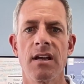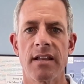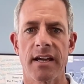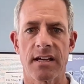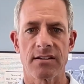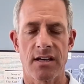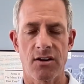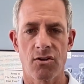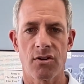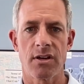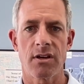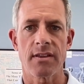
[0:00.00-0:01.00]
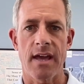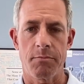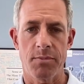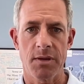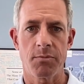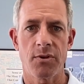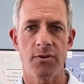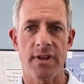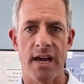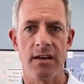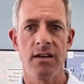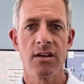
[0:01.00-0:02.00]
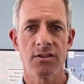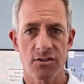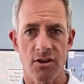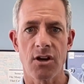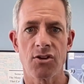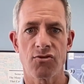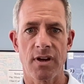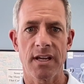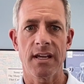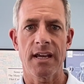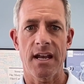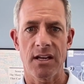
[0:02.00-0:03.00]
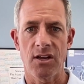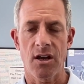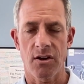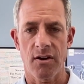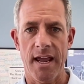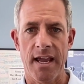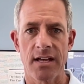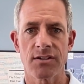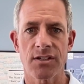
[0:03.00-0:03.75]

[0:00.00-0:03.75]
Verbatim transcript: like I said earlier, that people that start drinking at a younger age,